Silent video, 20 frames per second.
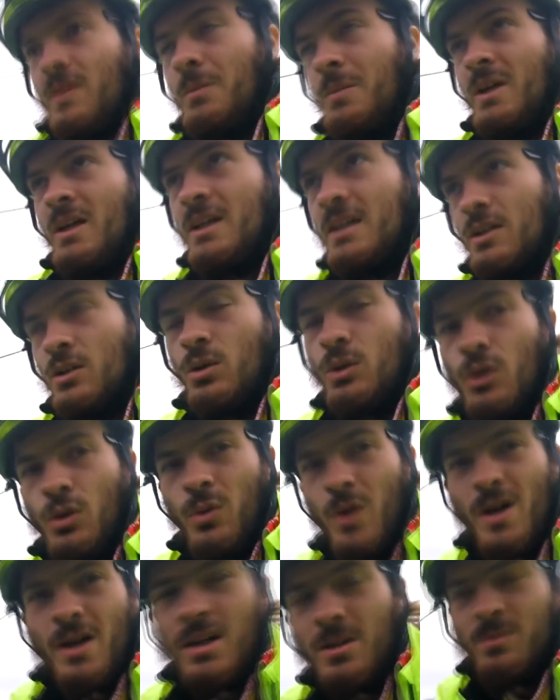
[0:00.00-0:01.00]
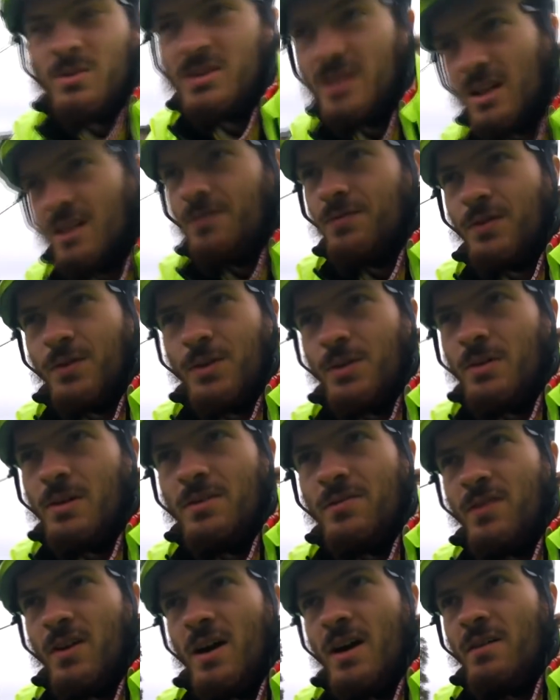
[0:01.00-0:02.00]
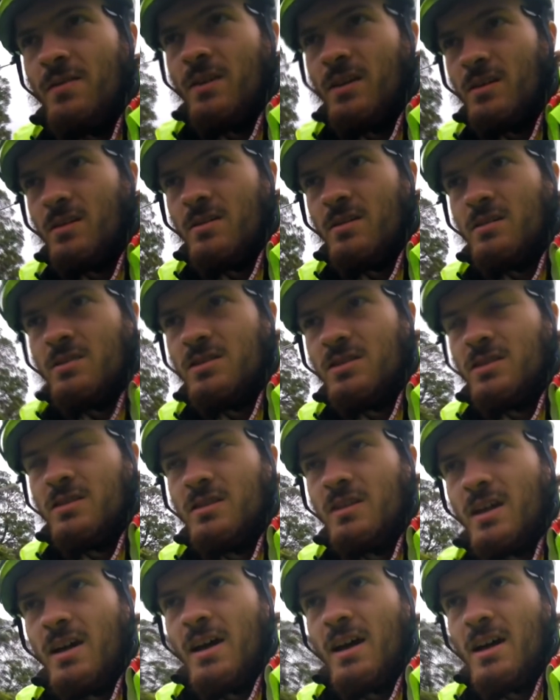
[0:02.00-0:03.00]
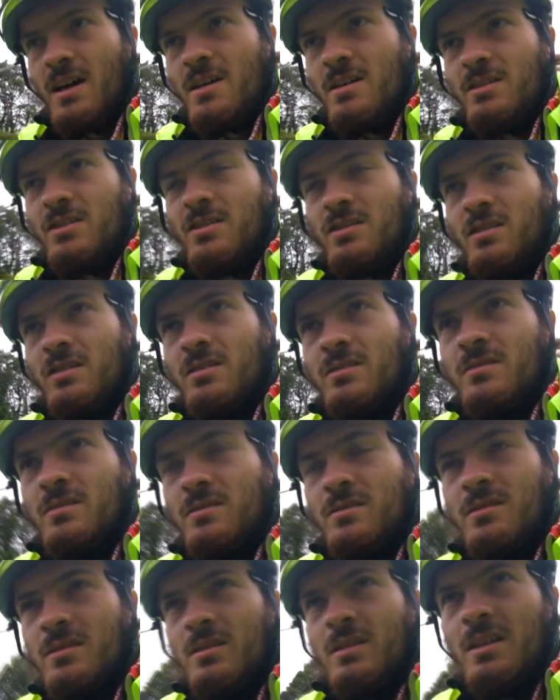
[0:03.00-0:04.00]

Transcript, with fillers: he did all the work himself for 35 years in that house, and